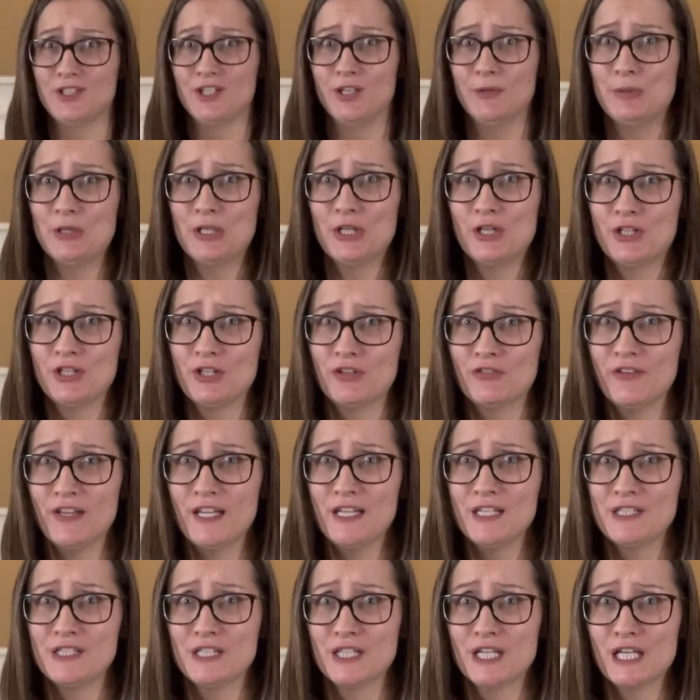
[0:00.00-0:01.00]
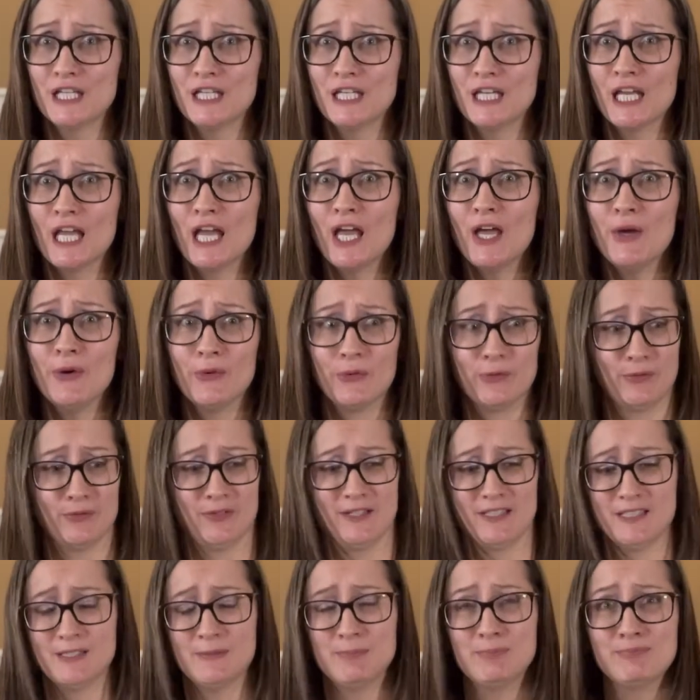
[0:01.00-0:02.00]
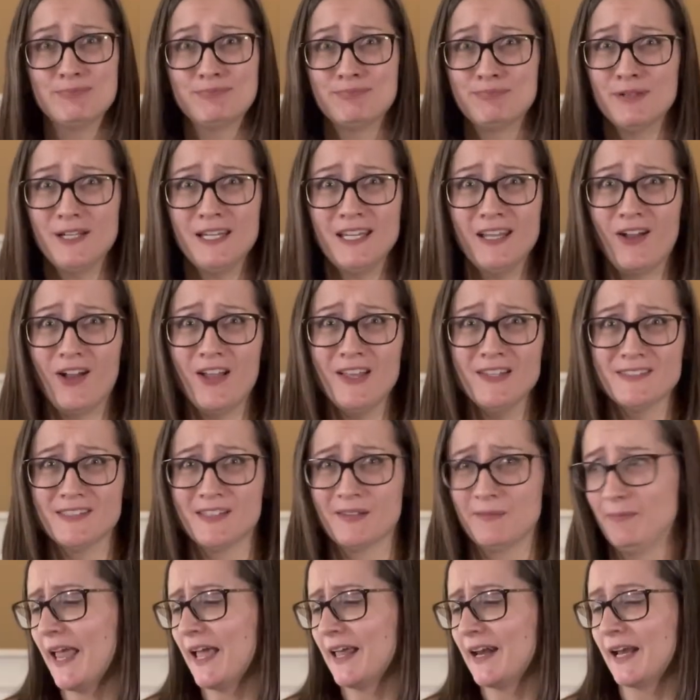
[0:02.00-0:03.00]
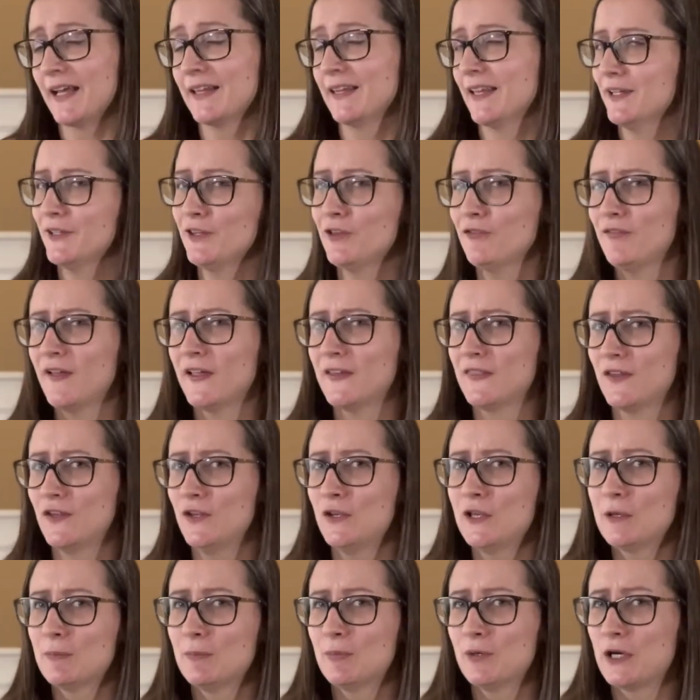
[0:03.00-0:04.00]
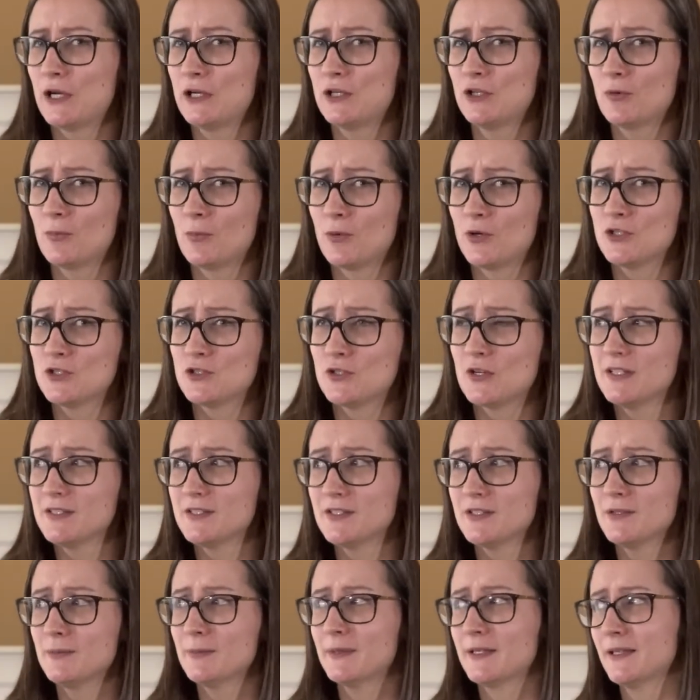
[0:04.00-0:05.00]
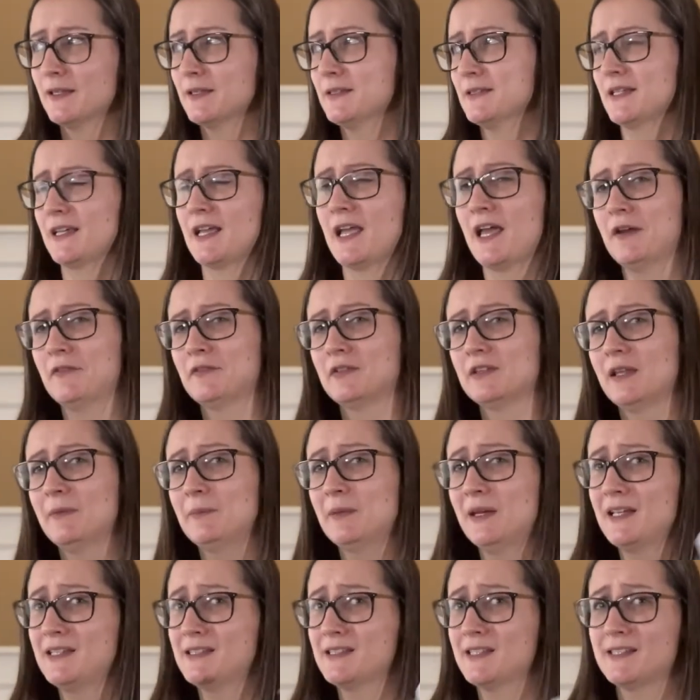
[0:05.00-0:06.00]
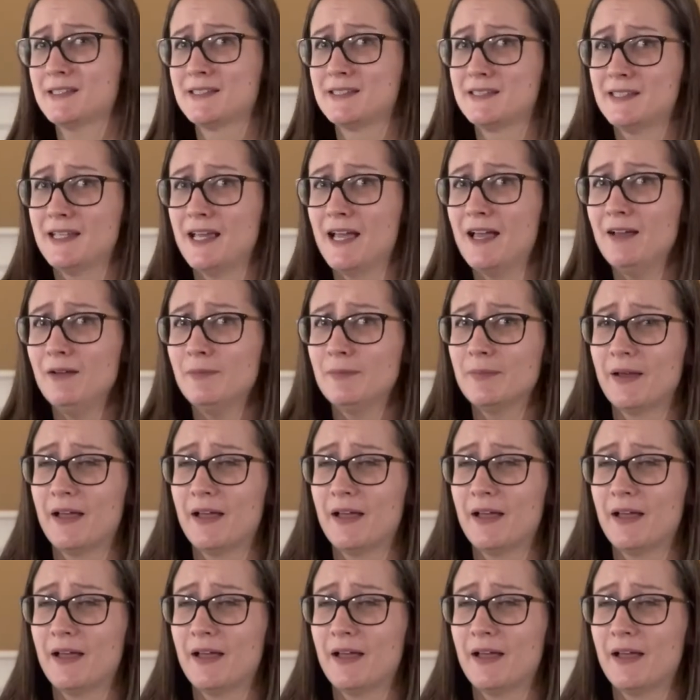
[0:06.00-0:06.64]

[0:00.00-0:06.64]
You put it on your face, you're good to go. It's pretty awesome. And I like the fact that you can put it in your moisturizer because it kind of eliminates a step.